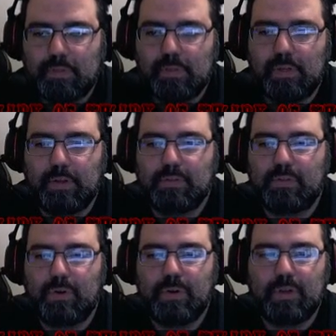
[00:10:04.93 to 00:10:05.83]
Yeah,
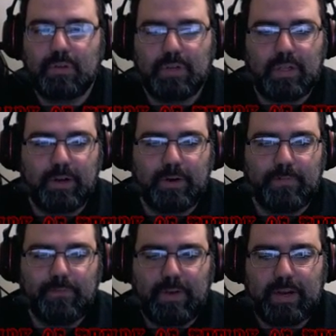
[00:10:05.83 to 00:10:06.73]
Sonya is a cleric
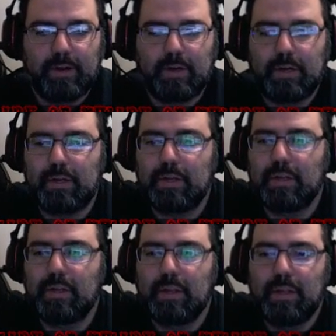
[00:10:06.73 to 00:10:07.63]
fighter,
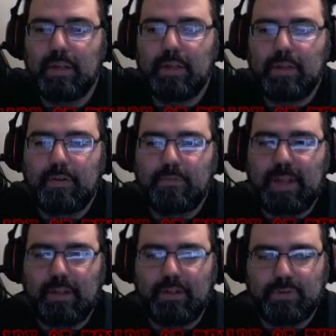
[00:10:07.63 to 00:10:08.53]

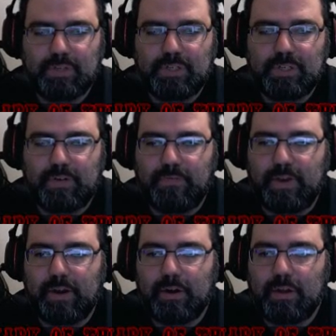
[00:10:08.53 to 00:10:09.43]
Vala, who's just a
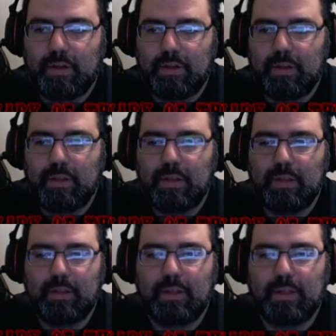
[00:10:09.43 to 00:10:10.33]
fighter,
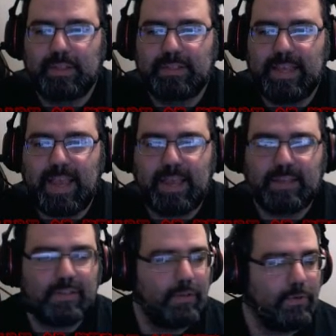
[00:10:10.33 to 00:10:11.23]
and
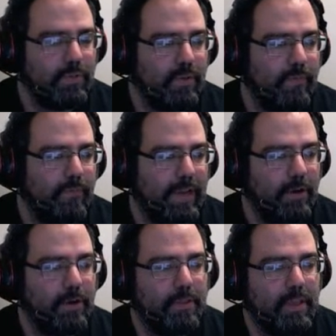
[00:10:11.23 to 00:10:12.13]
Tass, who's a
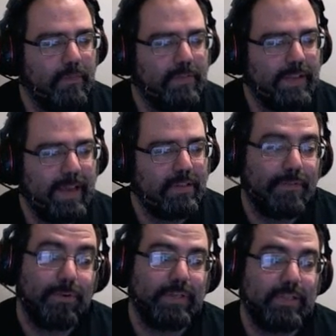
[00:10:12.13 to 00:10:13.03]
fighter thief. Tass, of
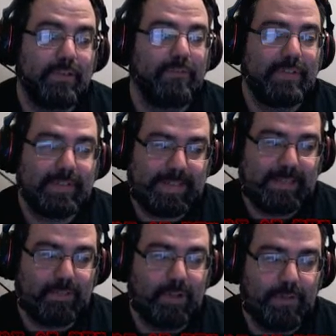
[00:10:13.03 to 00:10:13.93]
course, that's
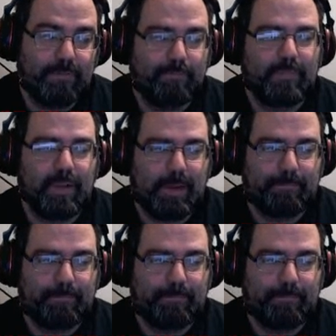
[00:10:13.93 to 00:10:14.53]
Tasselhoff. Come on.